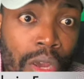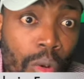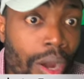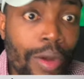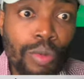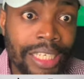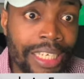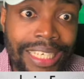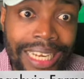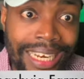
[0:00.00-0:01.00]
where
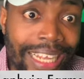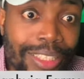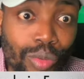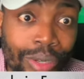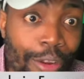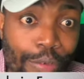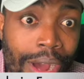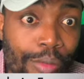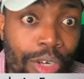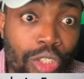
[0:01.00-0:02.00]
within the next 24
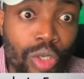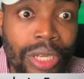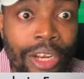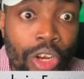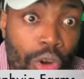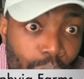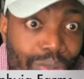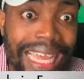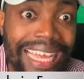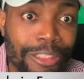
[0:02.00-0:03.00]
hours, you can
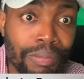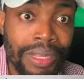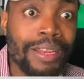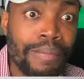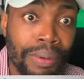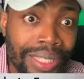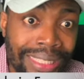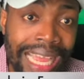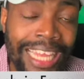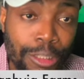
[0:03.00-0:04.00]
lose as many
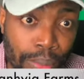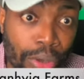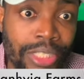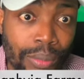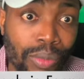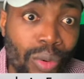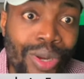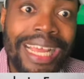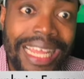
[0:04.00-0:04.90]
birds as possible.